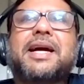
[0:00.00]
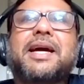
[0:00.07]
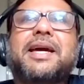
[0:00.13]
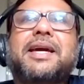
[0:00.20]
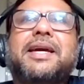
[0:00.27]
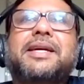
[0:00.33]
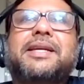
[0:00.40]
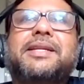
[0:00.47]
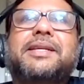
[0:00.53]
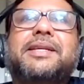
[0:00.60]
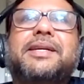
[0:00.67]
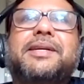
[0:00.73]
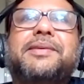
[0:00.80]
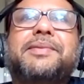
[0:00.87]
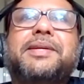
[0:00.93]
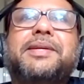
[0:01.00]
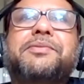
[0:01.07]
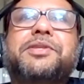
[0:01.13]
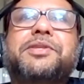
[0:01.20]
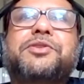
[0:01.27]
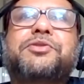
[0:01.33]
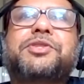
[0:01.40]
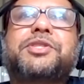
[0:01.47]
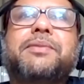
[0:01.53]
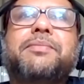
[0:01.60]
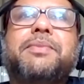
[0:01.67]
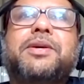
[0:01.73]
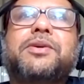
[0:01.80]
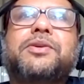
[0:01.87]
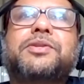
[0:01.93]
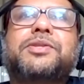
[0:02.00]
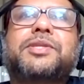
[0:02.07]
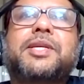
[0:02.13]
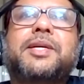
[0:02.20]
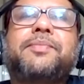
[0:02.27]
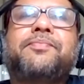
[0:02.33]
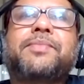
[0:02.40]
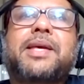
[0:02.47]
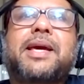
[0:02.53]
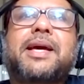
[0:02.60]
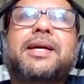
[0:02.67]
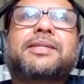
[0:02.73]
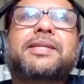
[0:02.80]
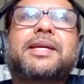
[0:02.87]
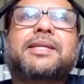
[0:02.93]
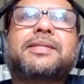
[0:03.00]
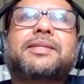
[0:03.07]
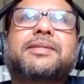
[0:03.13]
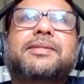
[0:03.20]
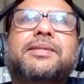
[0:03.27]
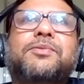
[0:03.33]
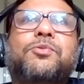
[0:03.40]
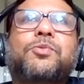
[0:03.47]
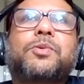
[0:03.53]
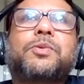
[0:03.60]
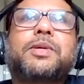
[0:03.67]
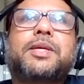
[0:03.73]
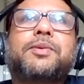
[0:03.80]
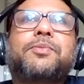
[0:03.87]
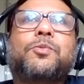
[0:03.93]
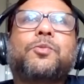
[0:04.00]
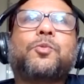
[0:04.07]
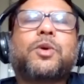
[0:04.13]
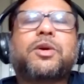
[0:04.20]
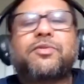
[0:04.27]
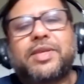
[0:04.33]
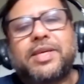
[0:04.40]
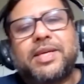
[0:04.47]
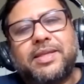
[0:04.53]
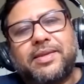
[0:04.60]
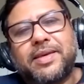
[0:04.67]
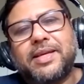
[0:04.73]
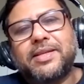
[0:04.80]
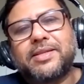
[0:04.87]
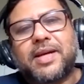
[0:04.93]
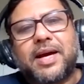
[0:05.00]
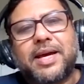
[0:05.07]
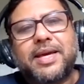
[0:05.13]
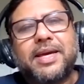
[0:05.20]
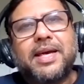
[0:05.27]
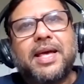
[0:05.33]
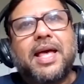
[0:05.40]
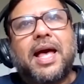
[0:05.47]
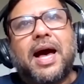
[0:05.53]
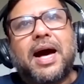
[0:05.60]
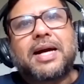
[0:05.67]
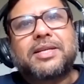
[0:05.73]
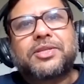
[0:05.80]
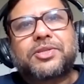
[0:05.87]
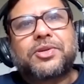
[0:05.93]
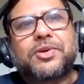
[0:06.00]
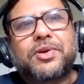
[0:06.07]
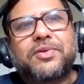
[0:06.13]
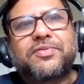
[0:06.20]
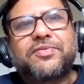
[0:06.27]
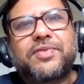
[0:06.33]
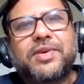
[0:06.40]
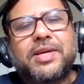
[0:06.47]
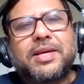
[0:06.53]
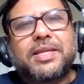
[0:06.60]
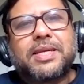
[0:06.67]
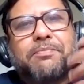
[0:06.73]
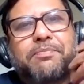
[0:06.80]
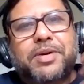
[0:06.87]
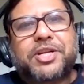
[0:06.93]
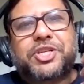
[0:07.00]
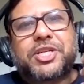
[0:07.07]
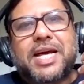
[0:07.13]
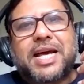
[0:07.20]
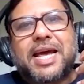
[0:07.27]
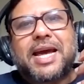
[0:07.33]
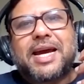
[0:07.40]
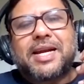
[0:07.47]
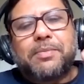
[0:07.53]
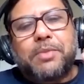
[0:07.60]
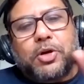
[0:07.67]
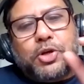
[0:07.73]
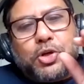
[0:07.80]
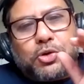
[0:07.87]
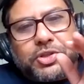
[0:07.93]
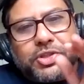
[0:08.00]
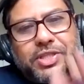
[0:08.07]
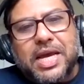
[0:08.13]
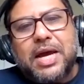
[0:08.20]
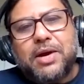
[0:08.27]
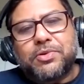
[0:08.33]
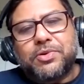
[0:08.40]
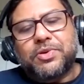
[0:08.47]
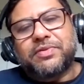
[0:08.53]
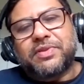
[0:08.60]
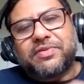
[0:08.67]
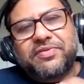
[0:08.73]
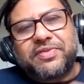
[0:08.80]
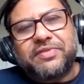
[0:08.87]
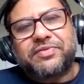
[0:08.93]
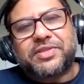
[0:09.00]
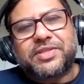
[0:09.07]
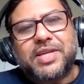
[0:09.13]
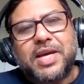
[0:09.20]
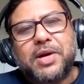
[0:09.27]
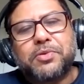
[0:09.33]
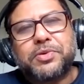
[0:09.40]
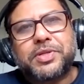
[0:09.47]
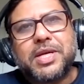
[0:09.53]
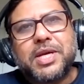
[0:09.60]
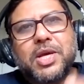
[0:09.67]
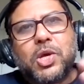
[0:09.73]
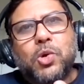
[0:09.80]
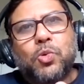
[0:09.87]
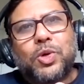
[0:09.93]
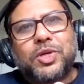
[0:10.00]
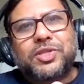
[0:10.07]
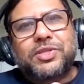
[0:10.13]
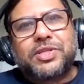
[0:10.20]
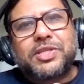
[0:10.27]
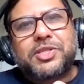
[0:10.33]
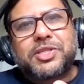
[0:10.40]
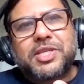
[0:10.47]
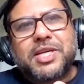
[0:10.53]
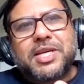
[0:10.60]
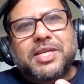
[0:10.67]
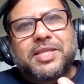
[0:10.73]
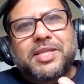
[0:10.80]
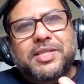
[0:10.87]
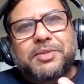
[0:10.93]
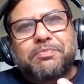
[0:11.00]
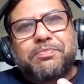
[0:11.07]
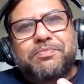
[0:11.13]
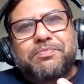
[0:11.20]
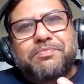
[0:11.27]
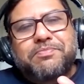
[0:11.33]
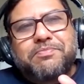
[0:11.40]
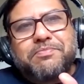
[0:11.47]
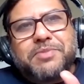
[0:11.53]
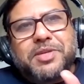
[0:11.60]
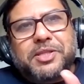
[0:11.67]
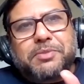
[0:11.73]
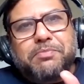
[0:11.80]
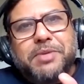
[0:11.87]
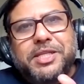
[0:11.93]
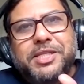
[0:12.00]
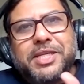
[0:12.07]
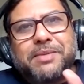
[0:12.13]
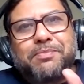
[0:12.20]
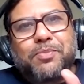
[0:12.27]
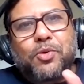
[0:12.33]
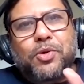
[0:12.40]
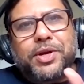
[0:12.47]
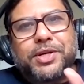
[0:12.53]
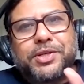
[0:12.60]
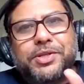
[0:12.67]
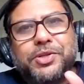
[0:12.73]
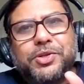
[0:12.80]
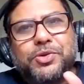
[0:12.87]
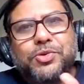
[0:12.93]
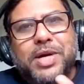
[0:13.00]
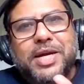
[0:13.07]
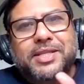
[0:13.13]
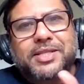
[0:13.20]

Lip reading: And it was interesting because as one of the things I sort of, the impression I had about your sound, Fifth Sound, was this meeting point you had